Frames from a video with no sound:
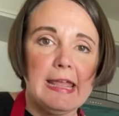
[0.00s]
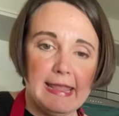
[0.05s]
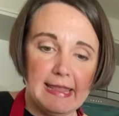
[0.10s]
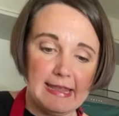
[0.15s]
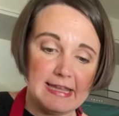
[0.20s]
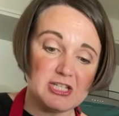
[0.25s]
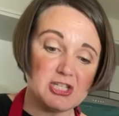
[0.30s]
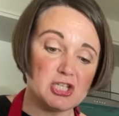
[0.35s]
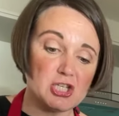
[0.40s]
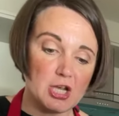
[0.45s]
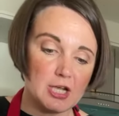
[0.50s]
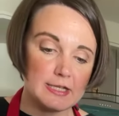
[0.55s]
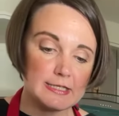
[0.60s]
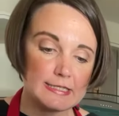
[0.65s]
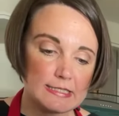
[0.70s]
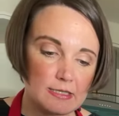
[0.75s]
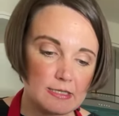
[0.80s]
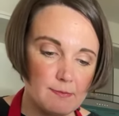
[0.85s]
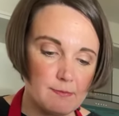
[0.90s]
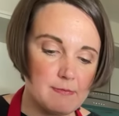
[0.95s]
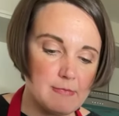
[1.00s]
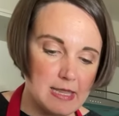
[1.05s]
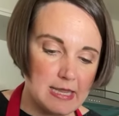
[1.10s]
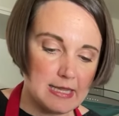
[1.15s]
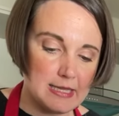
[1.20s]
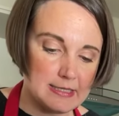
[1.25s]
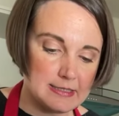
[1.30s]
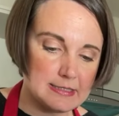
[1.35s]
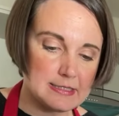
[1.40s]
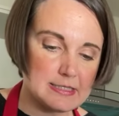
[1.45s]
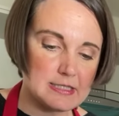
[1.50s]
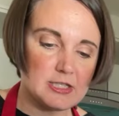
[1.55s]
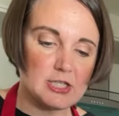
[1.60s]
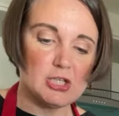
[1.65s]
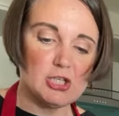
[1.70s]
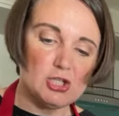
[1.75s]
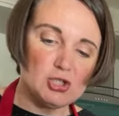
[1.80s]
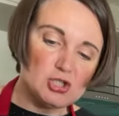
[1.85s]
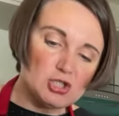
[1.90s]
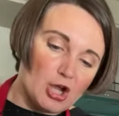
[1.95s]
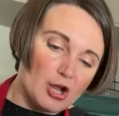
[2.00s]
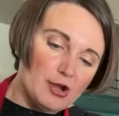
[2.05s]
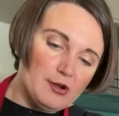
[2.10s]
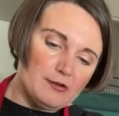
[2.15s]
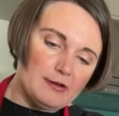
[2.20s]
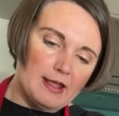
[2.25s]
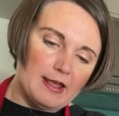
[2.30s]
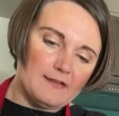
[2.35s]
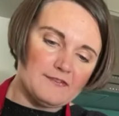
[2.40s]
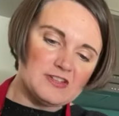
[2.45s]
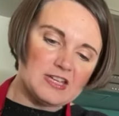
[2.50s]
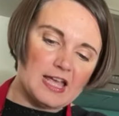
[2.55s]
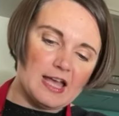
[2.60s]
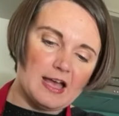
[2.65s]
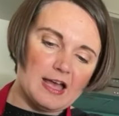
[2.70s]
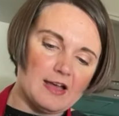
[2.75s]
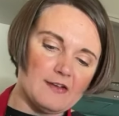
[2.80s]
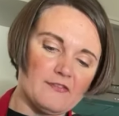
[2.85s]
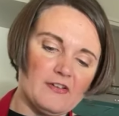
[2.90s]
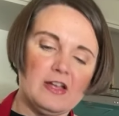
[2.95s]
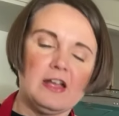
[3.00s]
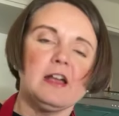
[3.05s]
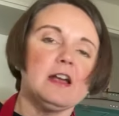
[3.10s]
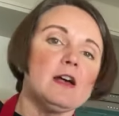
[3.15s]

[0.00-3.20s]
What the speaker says: It just means that you don't have to have